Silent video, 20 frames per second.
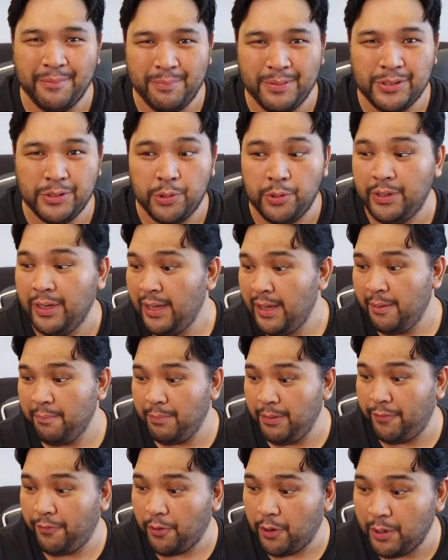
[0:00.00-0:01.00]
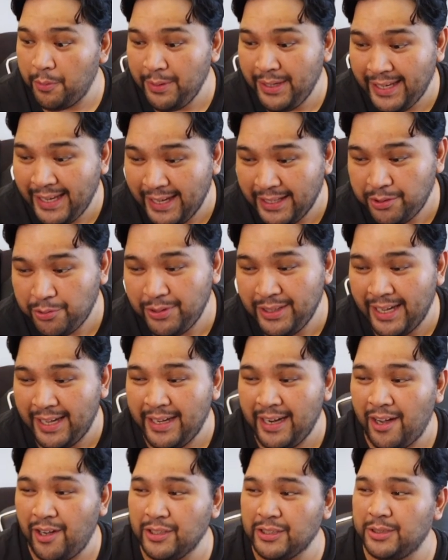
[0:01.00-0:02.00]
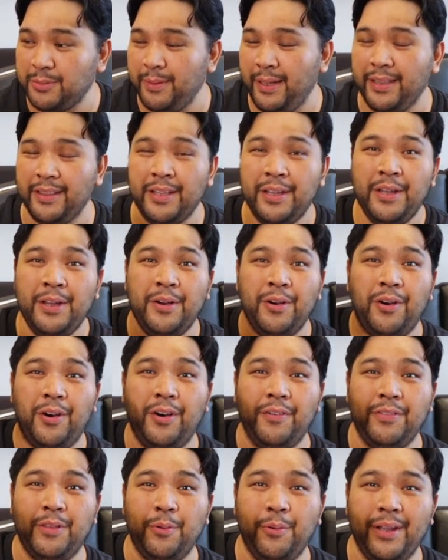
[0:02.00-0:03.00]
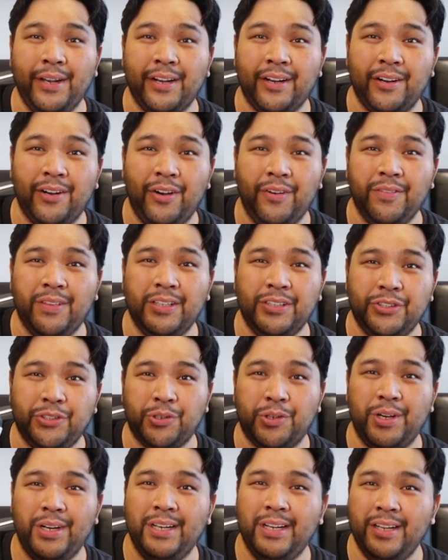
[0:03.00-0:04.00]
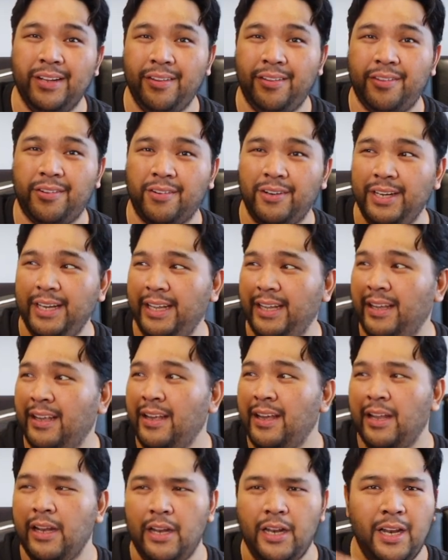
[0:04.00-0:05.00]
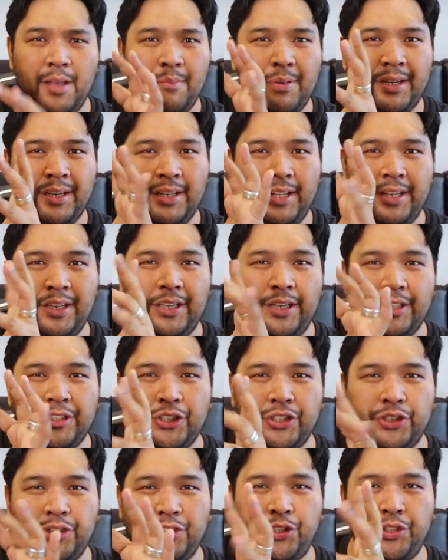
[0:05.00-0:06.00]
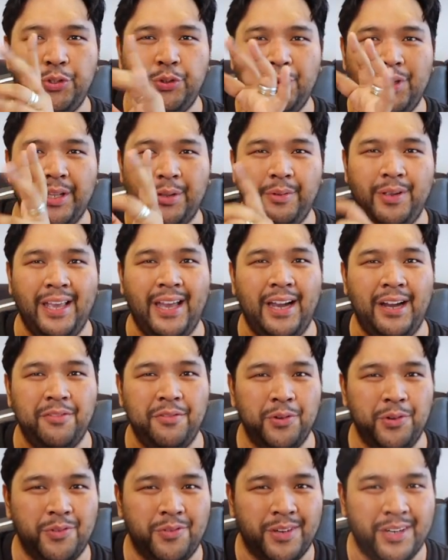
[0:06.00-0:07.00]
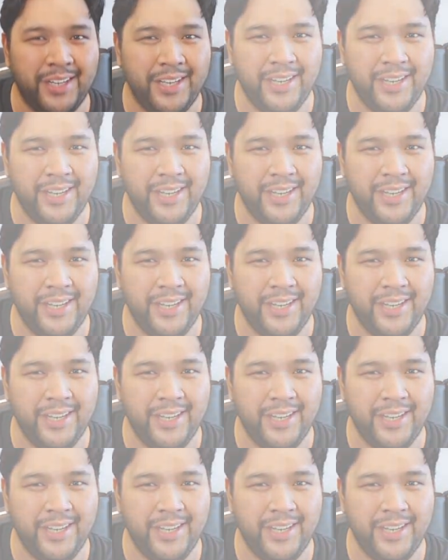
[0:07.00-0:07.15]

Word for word: episode before we get to the announcement of the winner of the Jordan 3 limited edition shoe that we have over